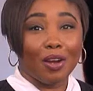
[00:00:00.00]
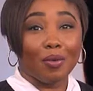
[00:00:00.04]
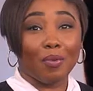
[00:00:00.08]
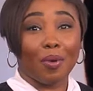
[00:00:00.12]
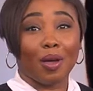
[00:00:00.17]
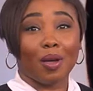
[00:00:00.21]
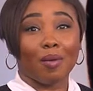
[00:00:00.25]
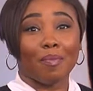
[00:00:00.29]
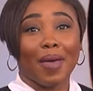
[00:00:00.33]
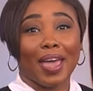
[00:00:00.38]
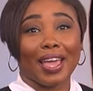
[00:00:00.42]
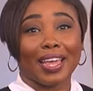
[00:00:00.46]

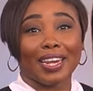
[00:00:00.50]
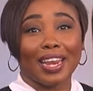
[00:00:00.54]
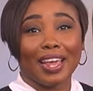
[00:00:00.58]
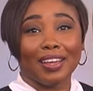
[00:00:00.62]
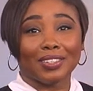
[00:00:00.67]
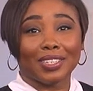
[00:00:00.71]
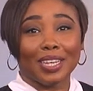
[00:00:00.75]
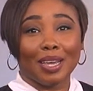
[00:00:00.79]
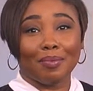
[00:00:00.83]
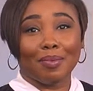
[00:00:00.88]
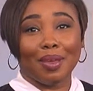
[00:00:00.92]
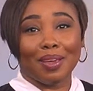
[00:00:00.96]
Welcome back
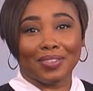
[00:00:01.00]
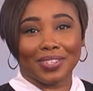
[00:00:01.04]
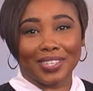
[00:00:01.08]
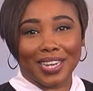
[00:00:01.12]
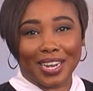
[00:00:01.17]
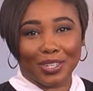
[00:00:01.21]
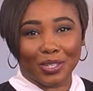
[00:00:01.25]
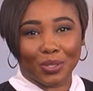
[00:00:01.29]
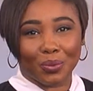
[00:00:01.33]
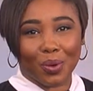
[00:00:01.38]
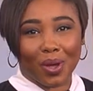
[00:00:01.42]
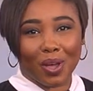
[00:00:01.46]
now. Time now is
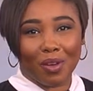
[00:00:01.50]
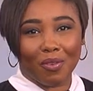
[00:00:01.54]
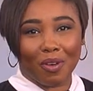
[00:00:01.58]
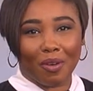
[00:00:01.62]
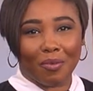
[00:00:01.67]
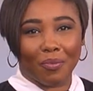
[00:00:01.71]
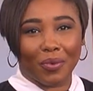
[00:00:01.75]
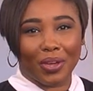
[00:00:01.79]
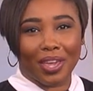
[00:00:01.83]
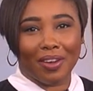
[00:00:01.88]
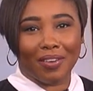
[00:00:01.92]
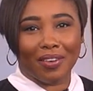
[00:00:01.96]
9:12,
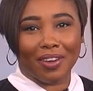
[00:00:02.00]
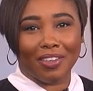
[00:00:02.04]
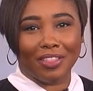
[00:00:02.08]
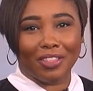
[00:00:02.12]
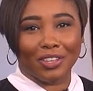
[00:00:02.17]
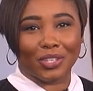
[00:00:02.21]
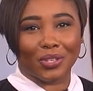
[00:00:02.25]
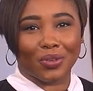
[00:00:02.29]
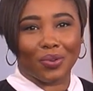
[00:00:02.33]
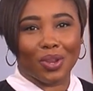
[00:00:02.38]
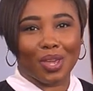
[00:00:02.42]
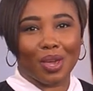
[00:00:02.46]
and we are in
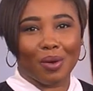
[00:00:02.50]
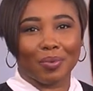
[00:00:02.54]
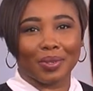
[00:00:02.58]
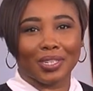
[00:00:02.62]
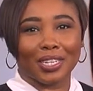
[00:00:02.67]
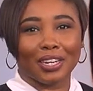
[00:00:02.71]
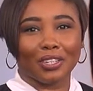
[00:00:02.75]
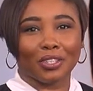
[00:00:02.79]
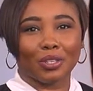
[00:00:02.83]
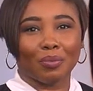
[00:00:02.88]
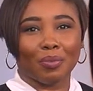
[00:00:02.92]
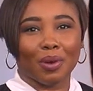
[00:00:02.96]
the studio
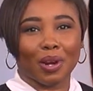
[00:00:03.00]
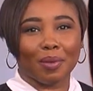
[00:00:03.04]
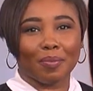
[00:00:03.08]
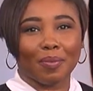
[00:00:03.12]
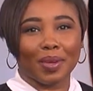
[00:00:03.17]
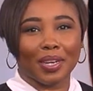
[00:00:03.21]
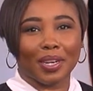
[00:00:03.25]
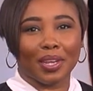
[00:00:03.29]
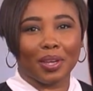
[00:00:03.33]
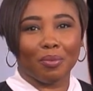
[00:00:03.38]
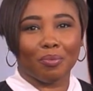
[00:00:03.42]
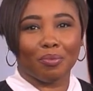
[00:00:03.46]
with Dr. Mark
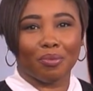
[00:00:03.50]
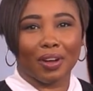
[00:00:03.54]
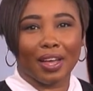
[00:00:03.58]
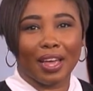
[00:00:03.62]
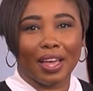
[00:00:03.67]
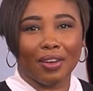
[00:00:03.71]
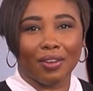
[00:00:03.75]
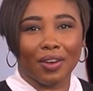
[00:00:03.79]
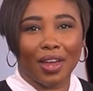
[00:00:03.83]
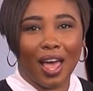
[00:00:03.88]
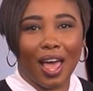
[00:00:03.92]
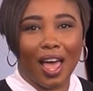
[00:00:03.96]

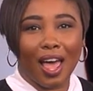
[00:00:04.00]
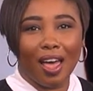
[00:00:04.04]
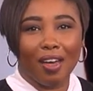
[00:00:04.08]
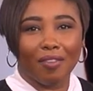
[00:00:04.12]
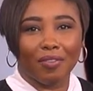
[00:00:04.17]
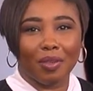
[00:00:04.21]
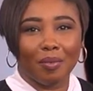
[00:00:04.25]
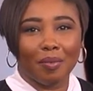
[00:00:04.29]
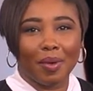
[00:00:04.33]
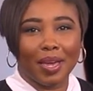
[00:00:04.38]
Mandell-Brown of the